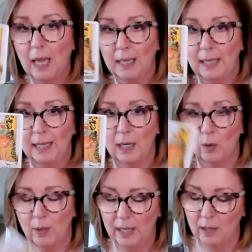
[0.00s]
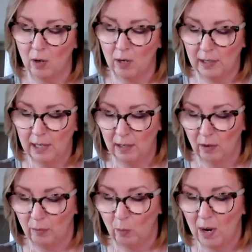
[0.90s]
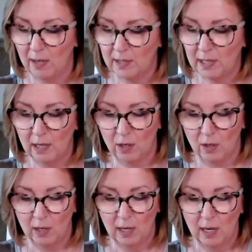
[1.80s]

Leo in our King of Wands here.